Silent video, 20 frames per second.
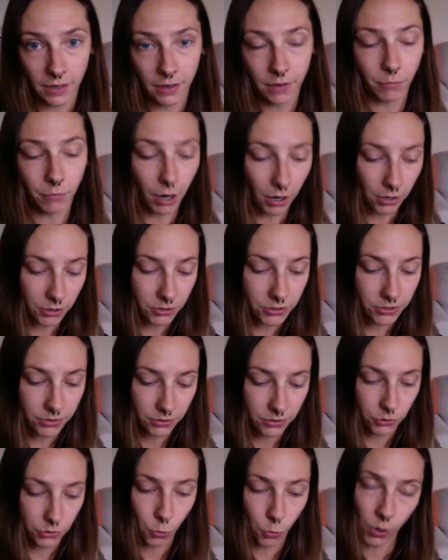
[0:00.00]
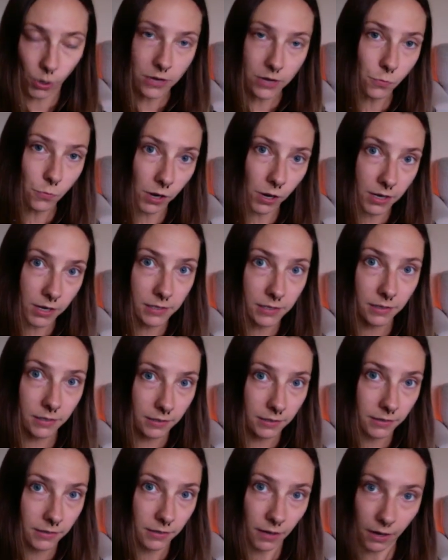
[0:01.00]
Mars
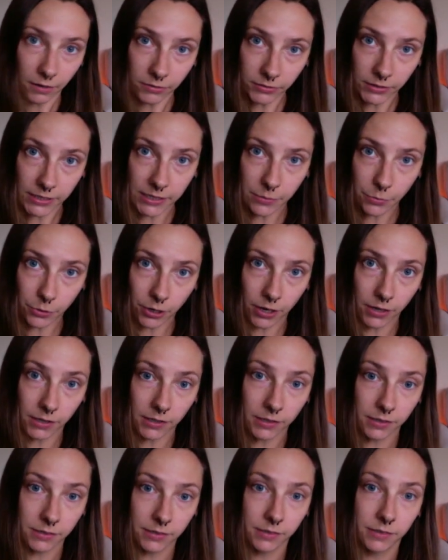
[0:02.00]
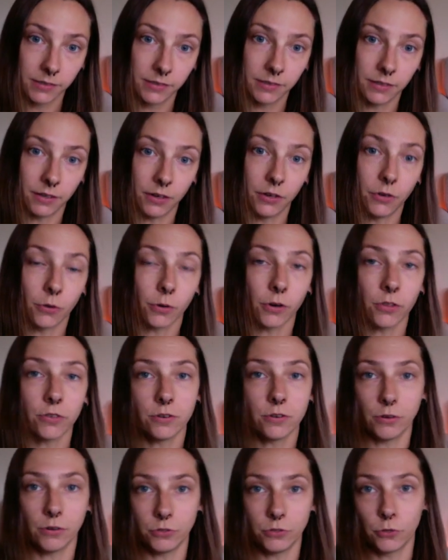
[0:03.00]
twenty-one of Libra, north
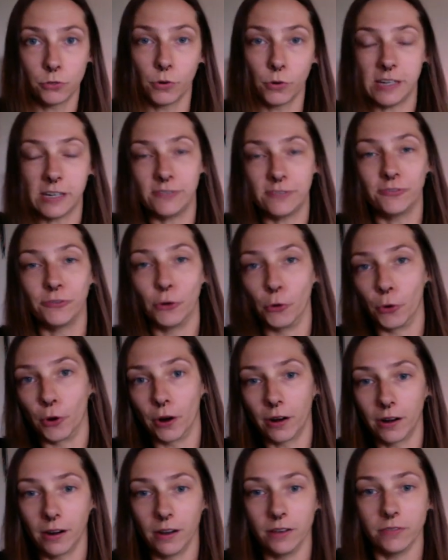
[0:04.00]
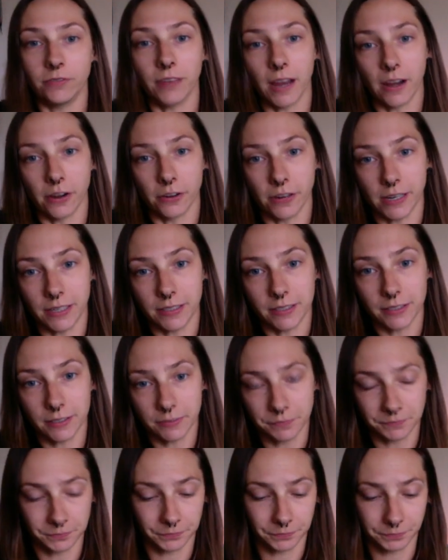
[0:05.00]
node twenty-four of Aries.